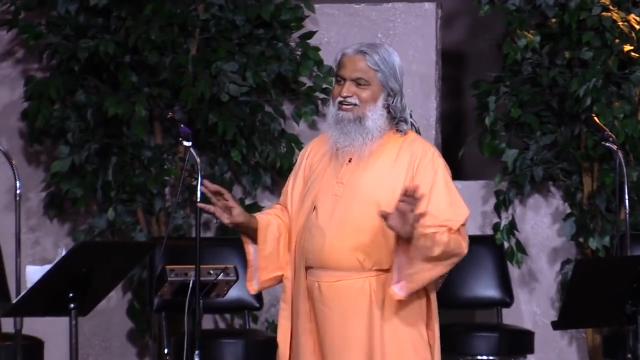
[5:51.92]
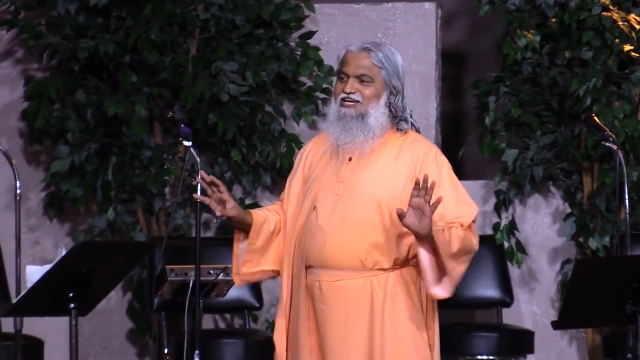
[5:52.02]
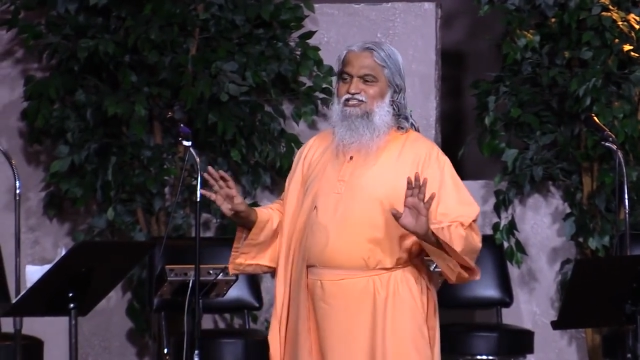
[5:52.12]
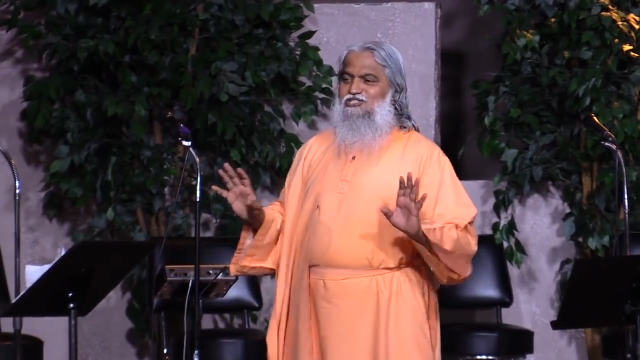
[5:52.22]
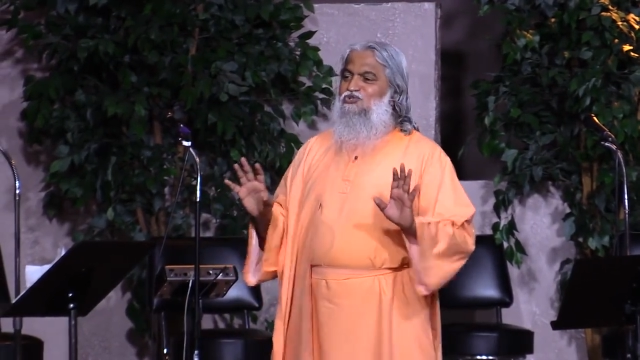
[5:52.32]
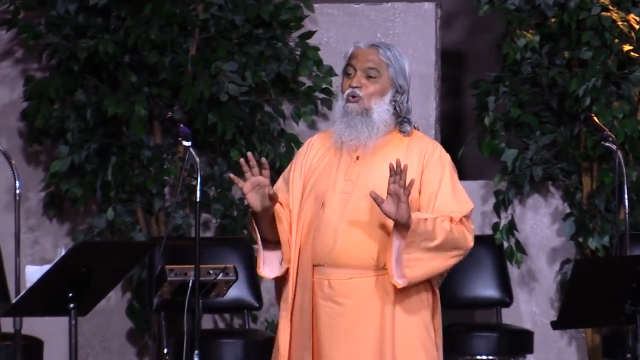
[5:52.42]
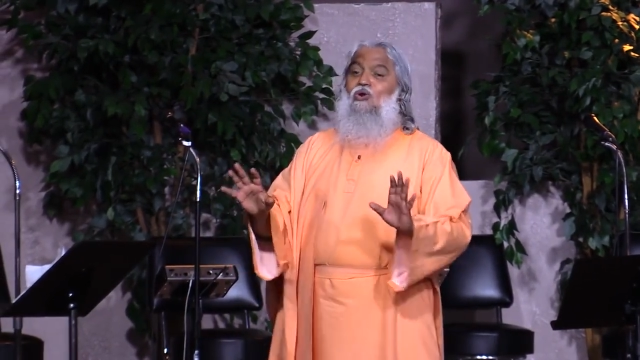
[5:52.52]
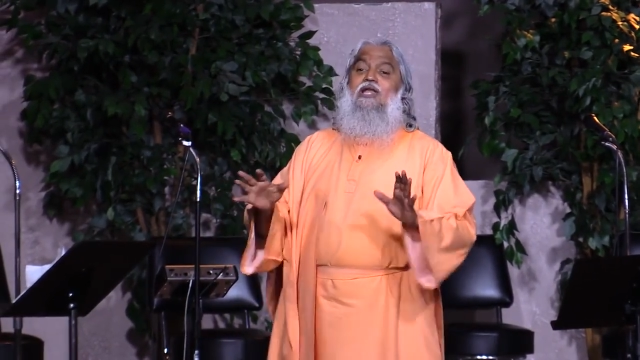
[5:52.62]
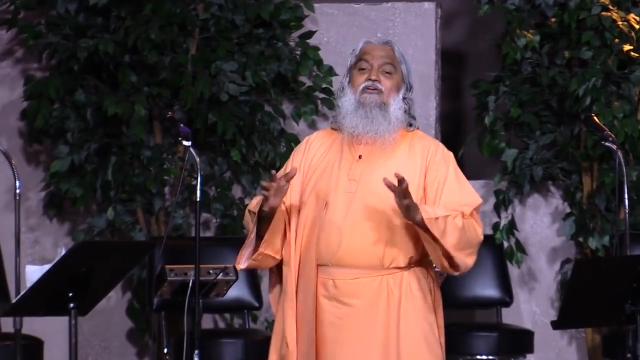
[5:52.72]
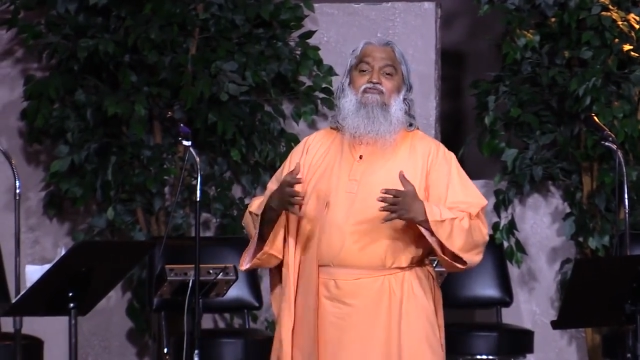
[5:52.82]
This is
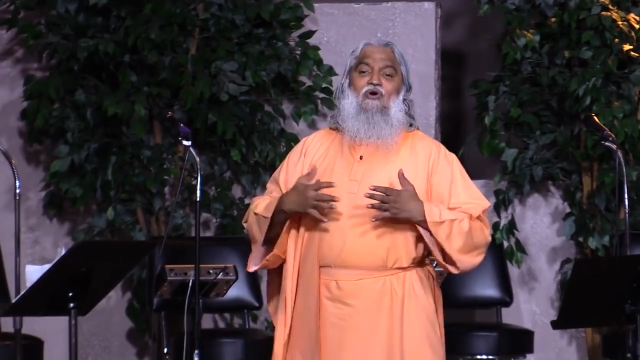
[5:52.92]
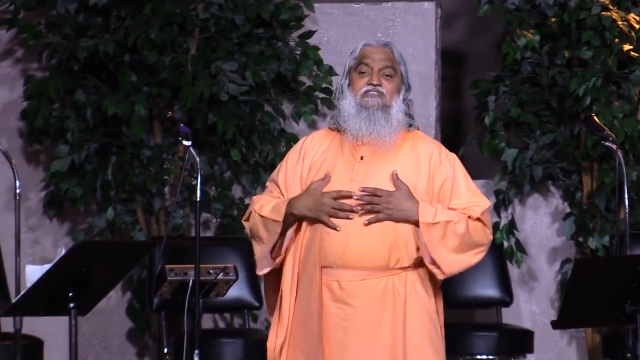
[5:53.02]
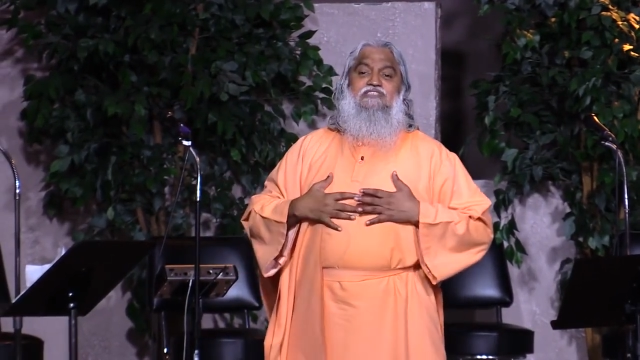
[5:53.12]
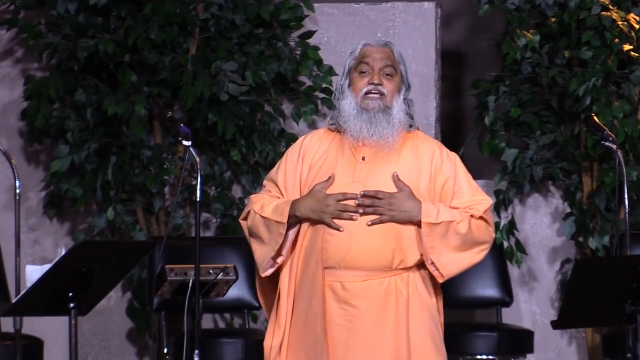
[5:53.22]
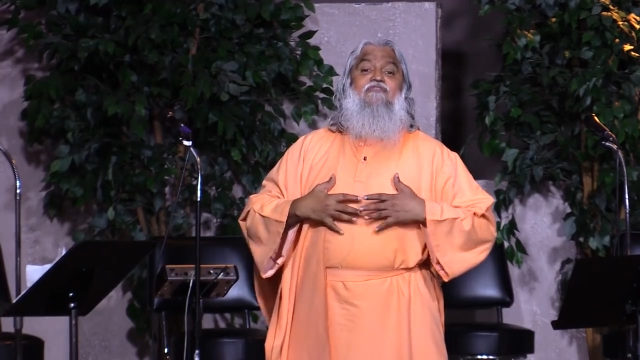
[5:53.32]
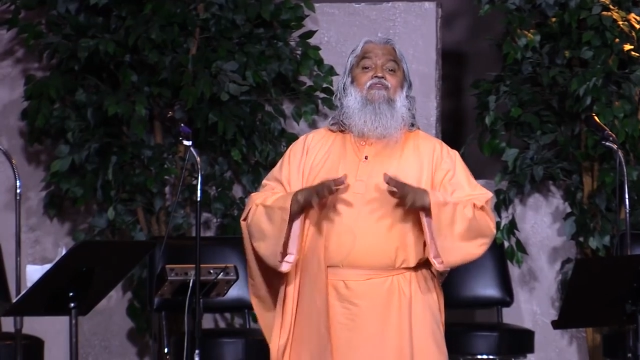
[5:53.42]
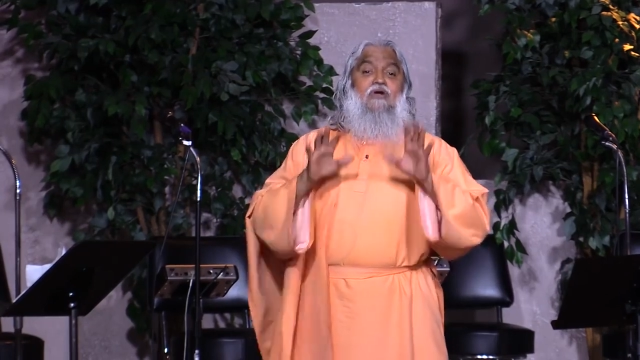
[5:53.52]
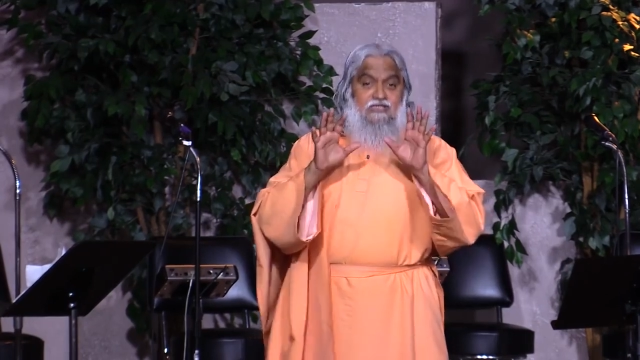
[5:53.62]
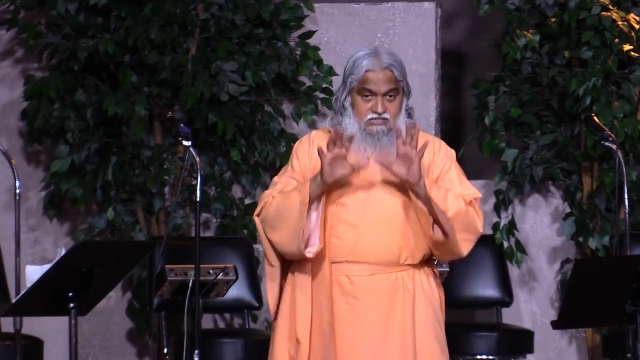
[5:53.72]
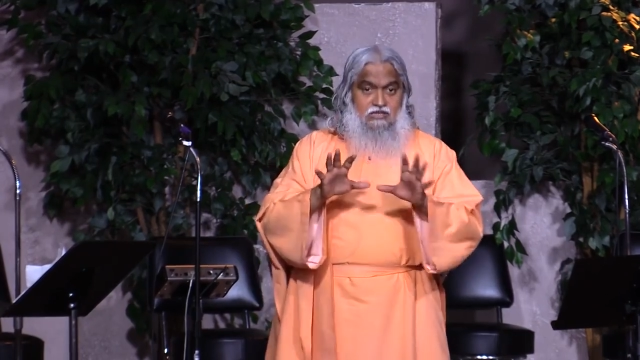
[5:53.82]
only for
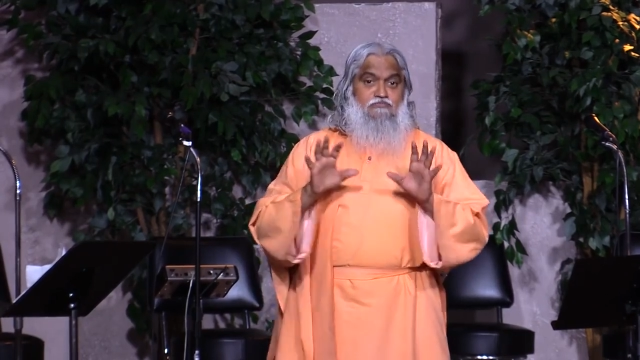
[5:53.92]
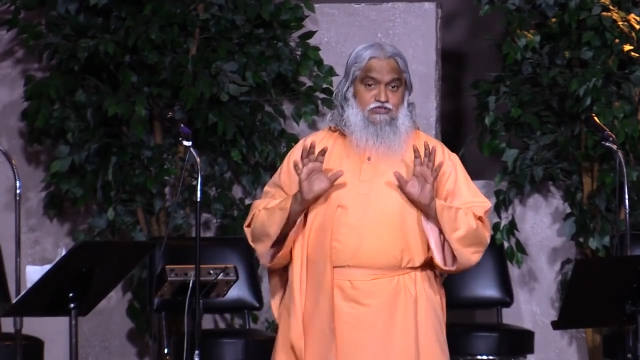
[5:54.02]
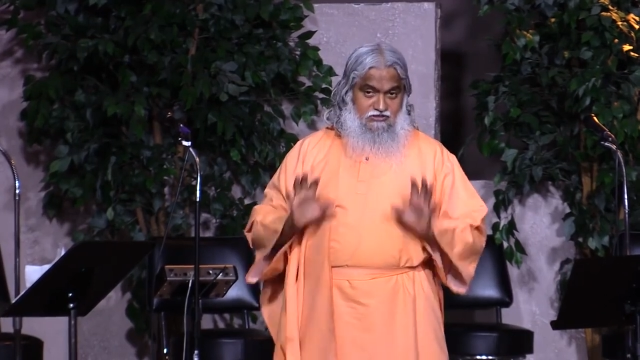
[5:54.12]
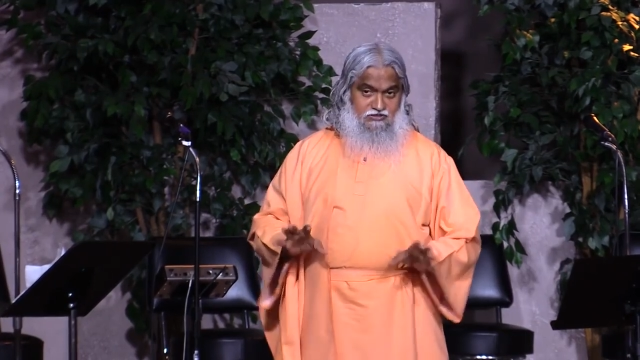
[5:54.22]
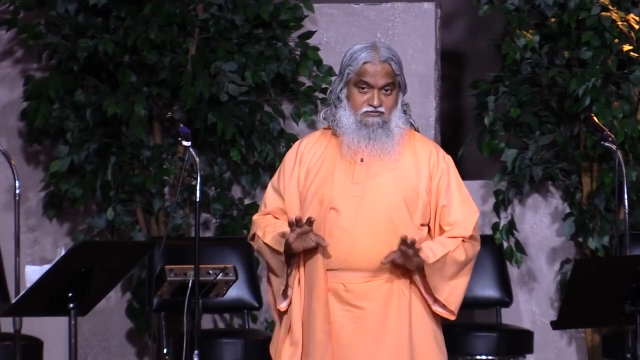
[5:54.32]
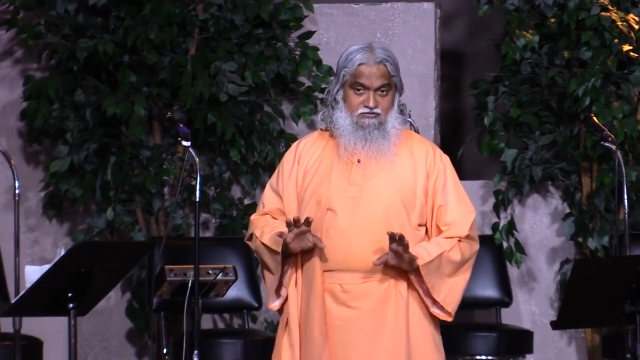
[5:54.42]
self-consumption.